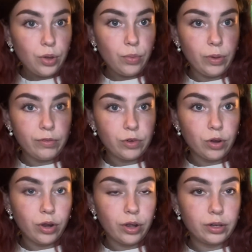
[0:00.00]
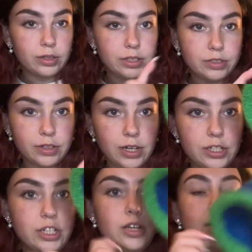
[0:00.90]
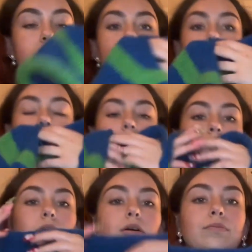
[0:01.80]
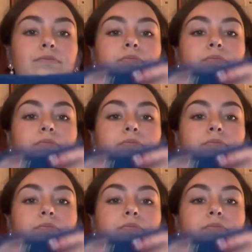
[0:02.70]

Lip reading: we've gotten, because I literally cast it on, well,